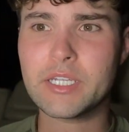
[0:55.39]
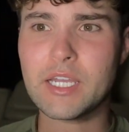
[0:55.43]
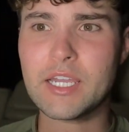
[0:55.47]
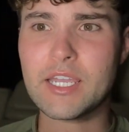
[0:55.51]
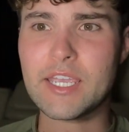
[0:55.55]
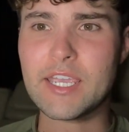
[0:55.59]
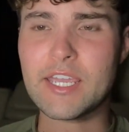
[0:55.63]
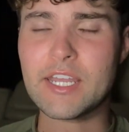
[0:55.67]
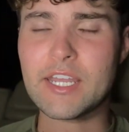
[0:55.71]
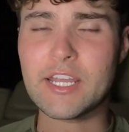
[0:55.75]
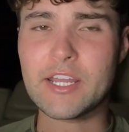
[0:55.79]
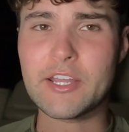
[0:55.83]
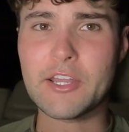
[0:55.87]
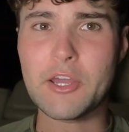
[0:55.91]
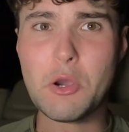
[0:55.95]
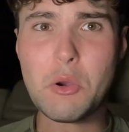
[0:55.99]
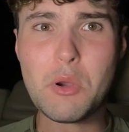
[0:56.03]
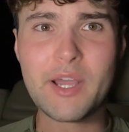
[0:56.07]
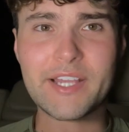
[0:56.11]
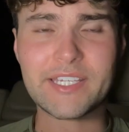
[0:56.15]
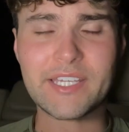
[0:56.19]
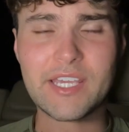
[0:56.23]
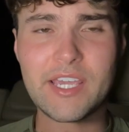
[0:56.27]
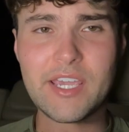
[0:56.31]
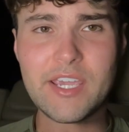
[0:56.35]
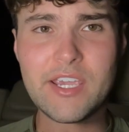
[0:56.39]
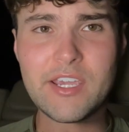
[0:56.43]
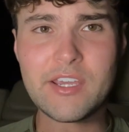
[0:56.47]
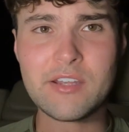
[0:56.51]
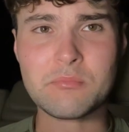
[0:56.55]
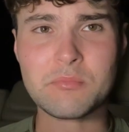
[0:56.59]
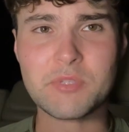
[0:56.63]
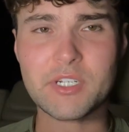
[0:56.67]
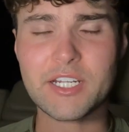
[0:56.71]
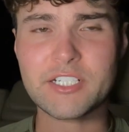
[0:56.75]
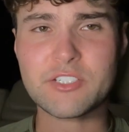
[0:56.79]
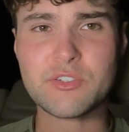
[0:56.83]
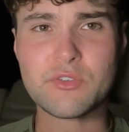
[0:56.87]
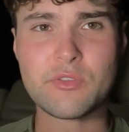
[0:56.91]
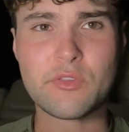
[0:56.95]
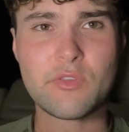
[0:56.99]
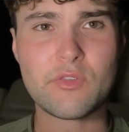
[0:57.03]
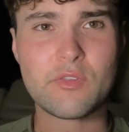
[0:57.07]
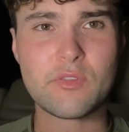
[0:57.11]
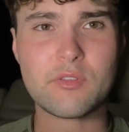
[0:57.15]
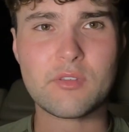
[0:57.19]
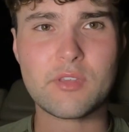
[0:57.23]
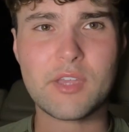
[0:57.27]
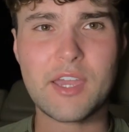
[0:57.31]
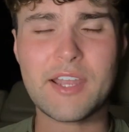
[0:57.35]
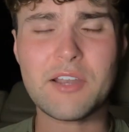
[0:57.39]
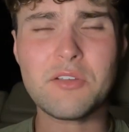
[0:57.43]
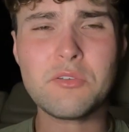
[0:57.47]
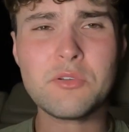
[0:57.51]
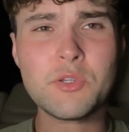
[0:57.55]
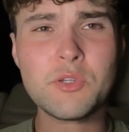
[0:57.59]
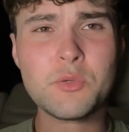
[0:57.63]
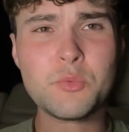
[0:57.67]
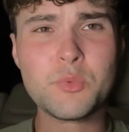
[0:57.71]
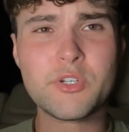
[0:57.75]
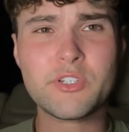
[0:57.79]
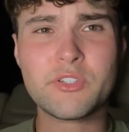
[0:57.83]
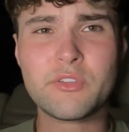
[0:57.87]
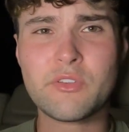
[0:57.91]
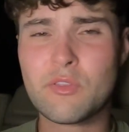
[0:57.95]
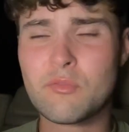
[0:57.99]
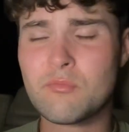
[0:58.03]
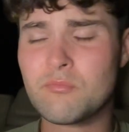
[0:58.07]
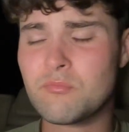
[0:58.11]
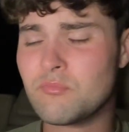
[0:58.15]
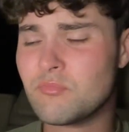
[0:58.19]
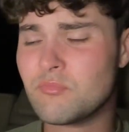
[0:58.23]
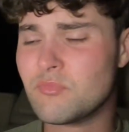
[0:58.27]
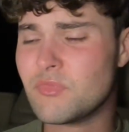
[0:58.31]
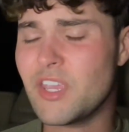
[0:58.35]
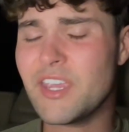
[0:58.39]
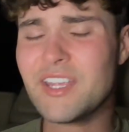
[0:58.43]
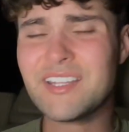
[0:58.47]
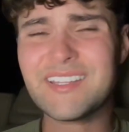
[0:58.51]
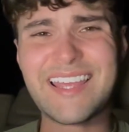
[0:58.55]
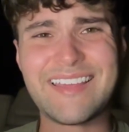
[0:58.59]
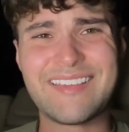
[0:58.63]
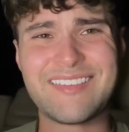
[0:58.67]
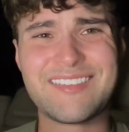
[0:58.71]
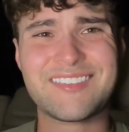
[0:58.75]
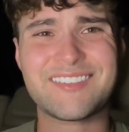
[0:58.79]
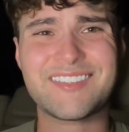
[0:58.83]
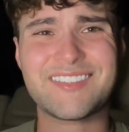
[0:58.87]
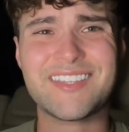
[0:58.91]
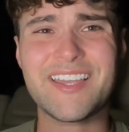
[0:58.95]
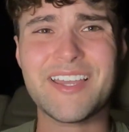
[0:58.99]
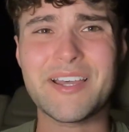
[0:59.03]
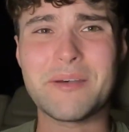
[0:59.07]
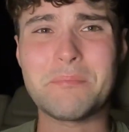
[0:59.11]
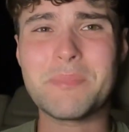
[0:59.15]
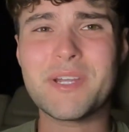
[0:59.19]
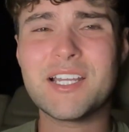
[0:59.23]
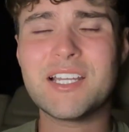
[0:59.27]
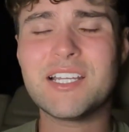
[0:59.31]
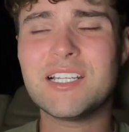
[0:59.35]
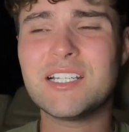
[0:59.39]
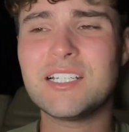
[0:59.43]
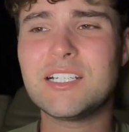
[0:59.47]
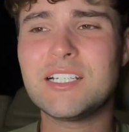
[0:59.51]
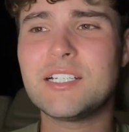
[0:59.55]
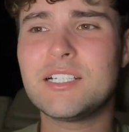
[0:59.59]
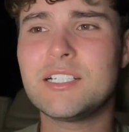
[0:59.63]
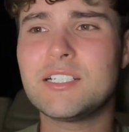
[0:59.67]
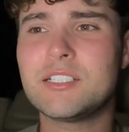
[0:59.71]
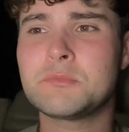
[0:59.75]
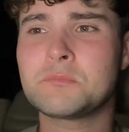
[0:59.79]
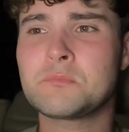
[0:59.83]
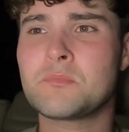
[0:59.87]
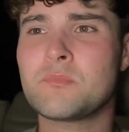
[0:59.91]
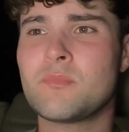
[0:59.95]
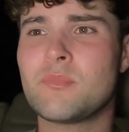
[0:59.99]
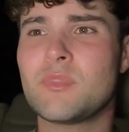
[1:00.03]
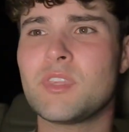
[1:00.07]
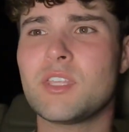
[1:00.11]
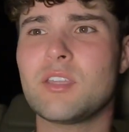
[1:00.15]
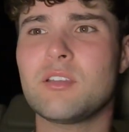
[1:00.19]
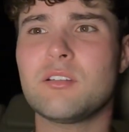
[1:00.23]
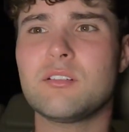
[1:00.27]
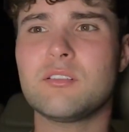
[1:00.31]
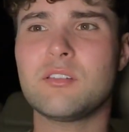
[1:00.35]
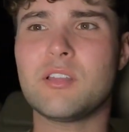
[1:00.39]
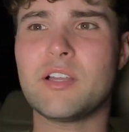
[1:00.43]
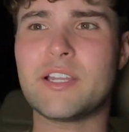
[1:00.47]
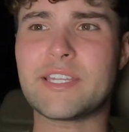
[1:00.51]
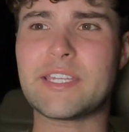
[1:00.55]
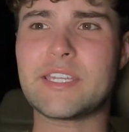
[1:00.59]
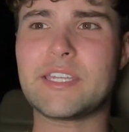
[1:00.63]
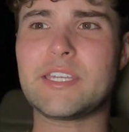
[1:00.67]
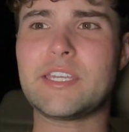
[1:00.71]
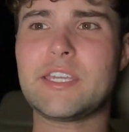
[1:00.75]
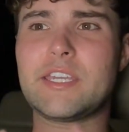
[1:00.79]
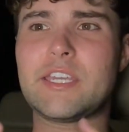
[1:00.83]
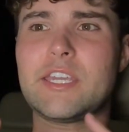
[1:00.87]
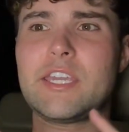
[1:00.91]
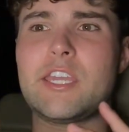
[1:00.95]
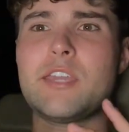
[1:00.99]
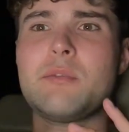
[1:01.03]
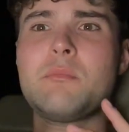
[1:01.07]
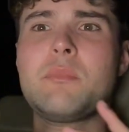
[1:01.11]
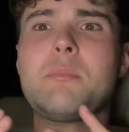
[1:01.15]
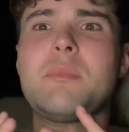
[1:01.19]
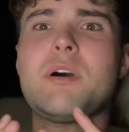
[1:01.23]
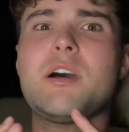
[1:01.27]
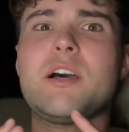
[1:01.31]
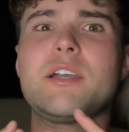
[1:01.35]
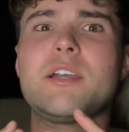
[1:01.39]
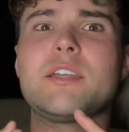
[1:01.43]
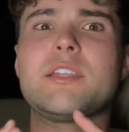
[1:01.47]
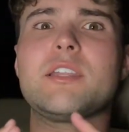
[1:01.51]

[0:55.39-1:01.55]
And I know I can, but I don't know where to take that step. Like in my mind,